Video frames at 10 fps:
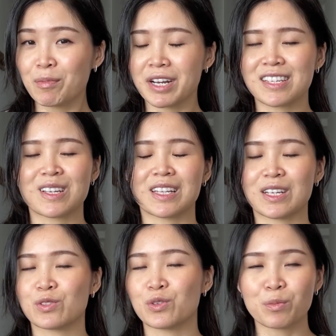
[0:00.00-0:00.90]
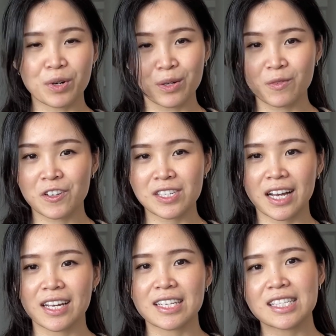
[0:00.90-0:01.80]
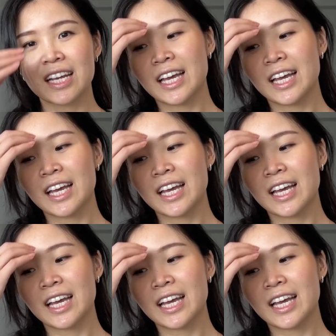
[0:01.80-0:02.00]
but it's not like super oversized.